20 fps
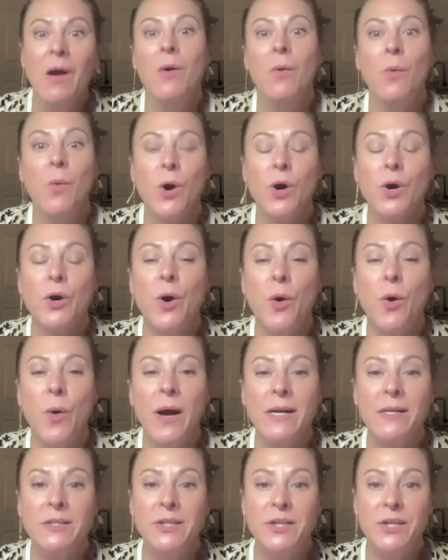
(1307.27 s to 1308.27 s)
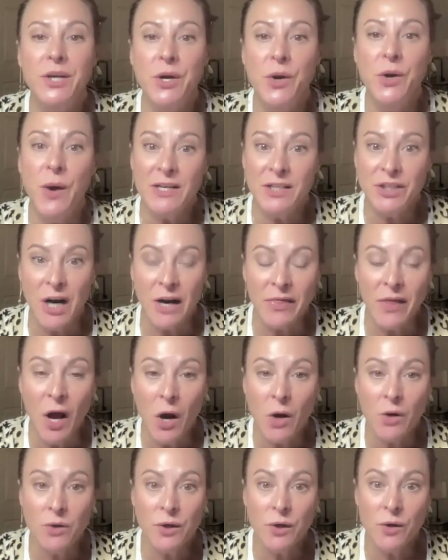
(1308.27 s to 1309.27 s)
We're going to inject that
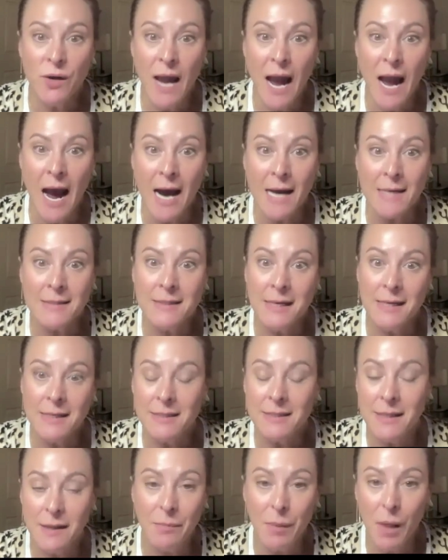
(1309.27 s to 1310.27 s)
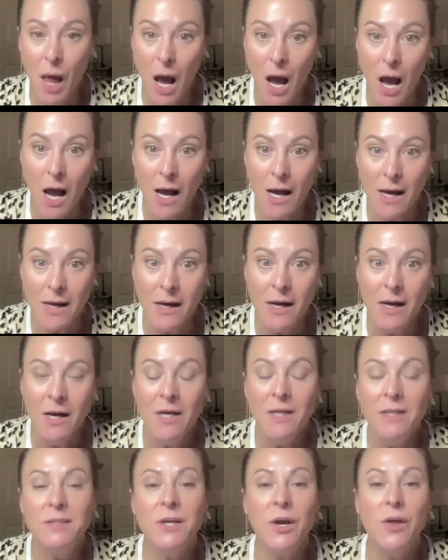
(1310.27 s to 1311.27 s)
ozone gas into the blood
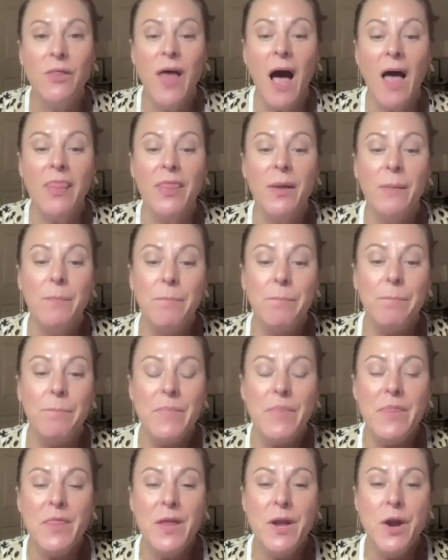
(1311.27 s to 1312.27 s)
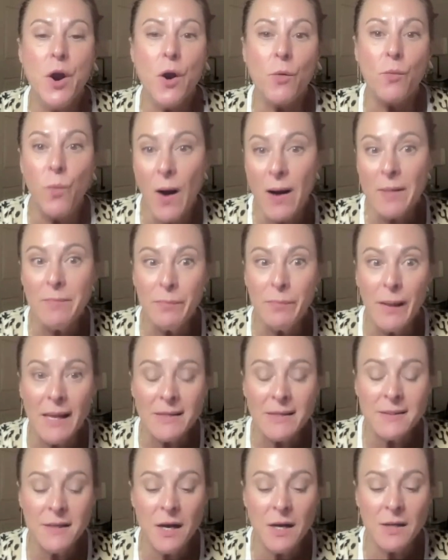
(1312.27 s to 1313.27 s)
so that your red
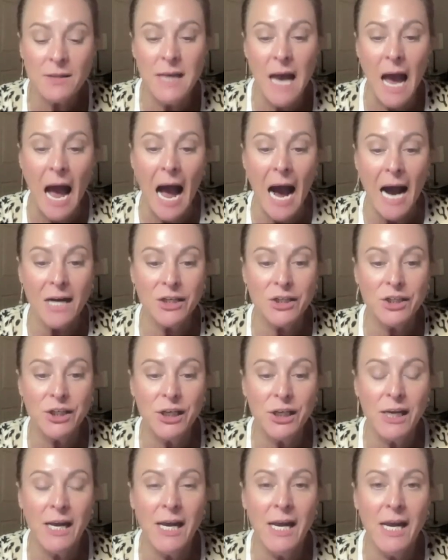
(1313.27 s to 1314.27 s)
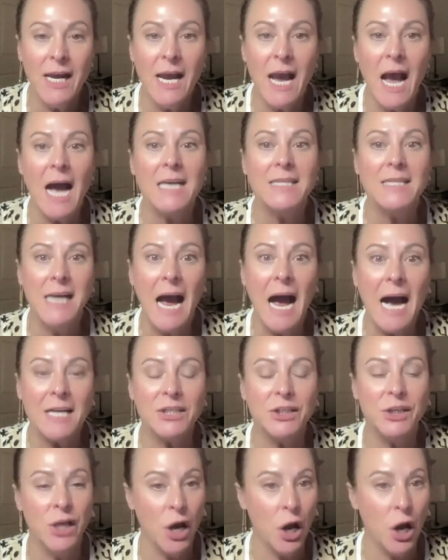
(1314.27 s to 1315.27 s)
blood cells actually
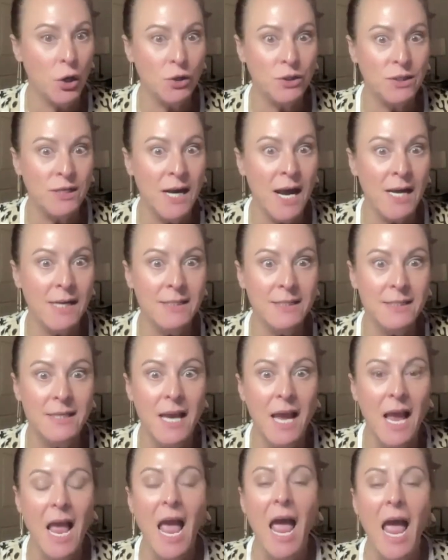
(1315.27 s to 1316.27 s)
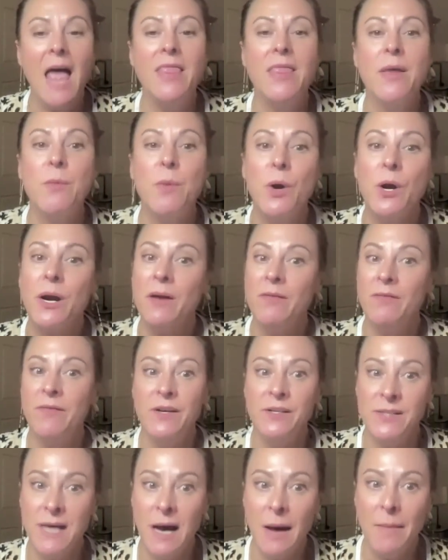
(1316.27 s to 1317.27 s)
attach to the ozonites, and then we're going to
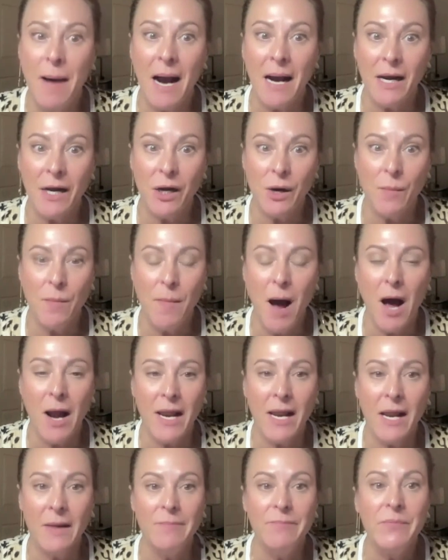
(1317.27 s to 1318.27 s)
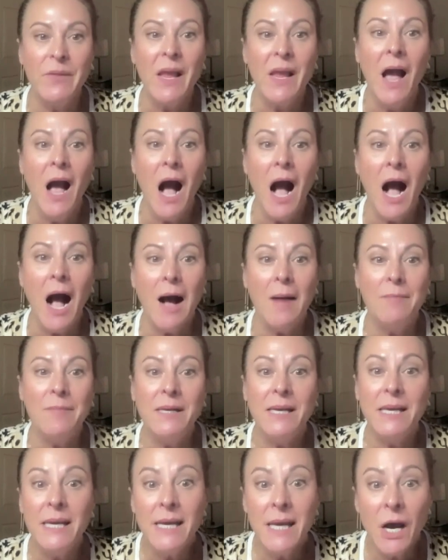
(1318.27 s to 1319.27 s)
infuse that back in your body.
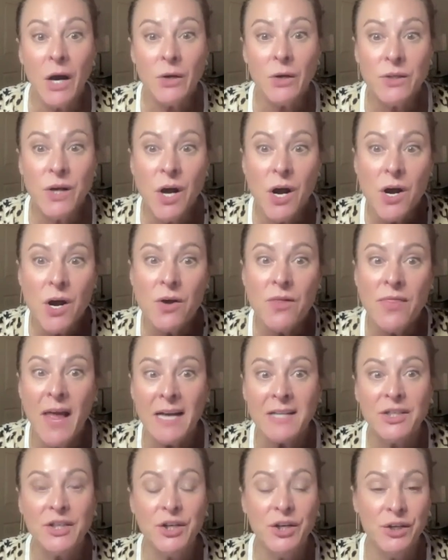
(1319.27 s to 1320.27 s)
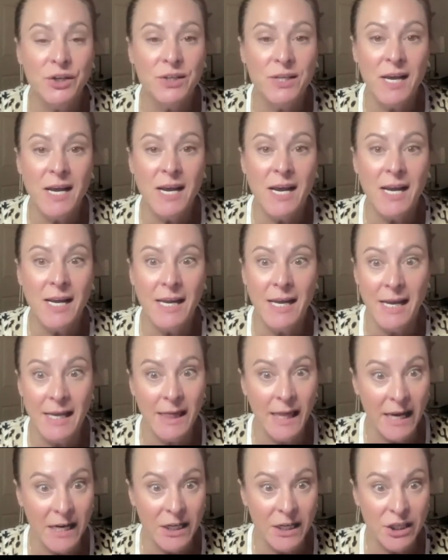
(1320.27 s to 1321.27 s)
Key ozone, that's using
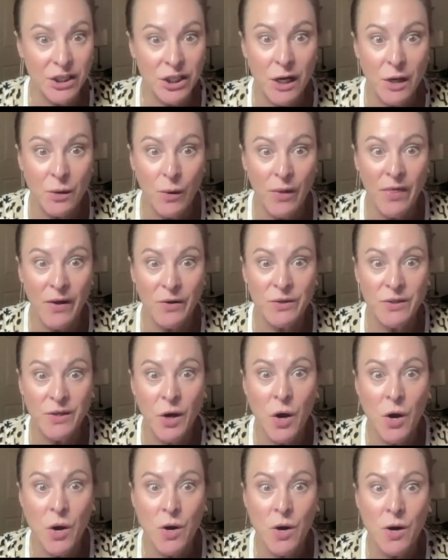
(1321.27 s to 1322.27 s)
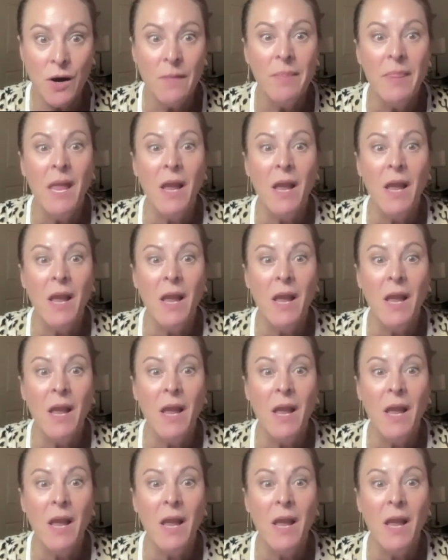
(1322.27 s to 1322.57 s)
chelation with ozone.